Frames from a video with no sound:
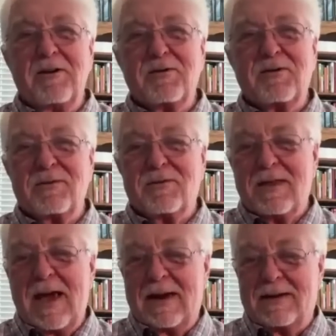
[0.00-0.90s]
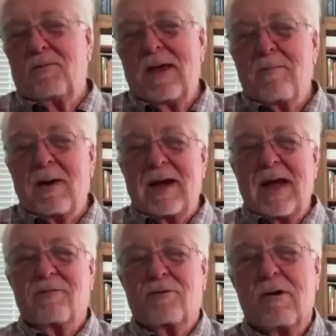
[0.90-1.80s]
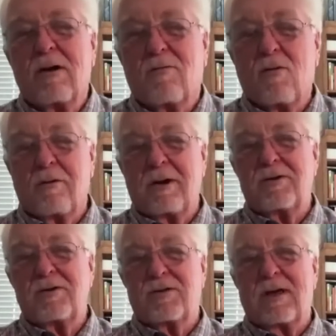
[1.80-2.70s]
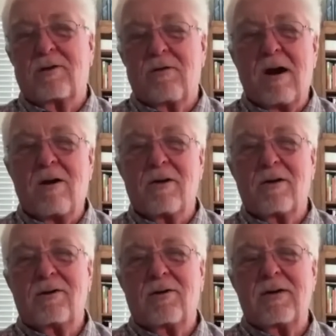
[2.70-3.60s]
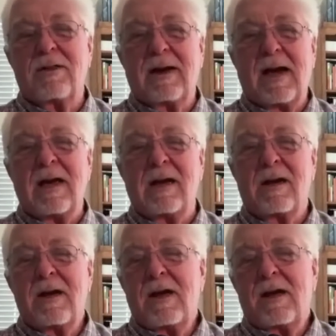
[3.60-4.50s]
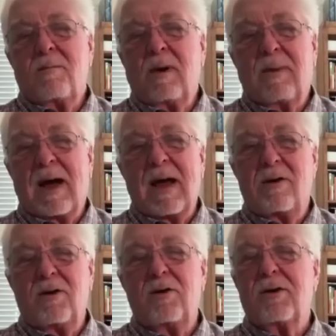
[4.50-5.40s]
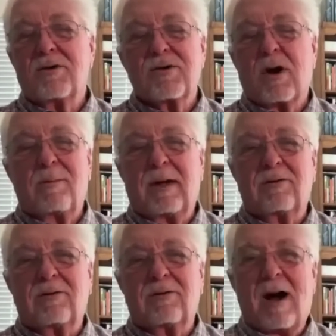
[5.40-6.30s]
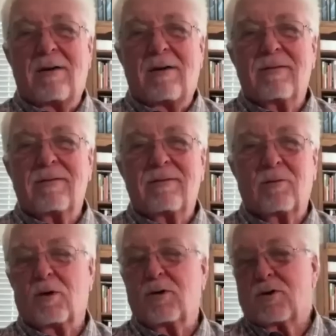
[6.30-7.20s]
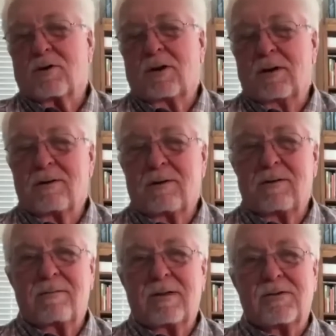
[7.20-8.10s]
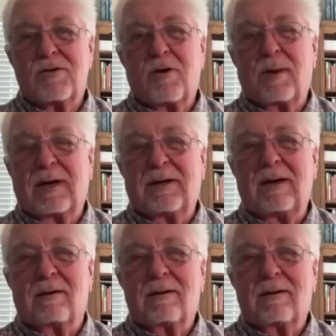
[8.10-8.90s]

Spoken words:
news is that we might have 3 or 4 inches on the ground during the night, but by noon, it's all melted off. The roads are clear and it's no big deal.